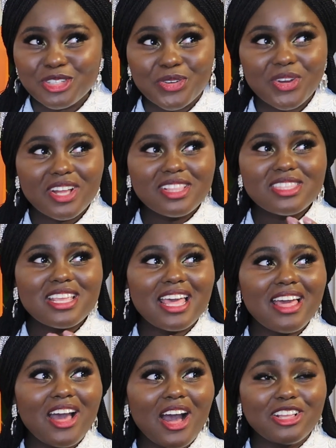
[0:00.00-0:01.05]
So
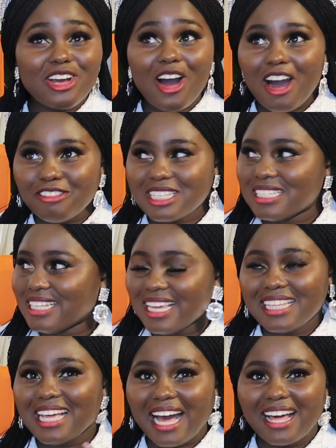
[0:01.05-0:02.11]
after
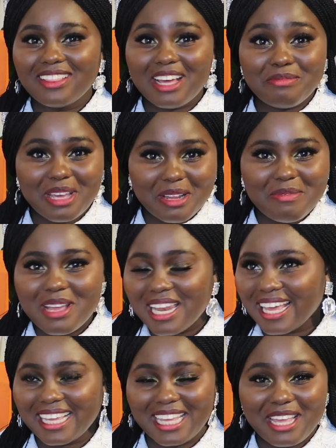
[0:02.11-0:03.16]
seeing that, that made me
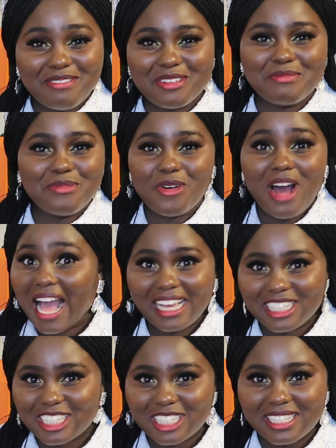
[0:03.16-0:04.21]
like even more
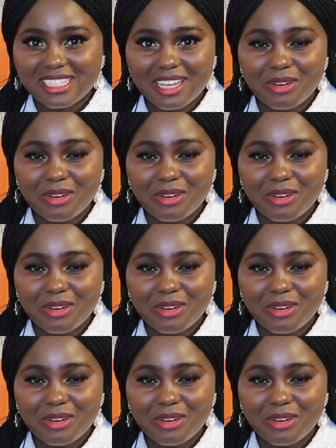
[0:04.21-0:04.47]
anxious.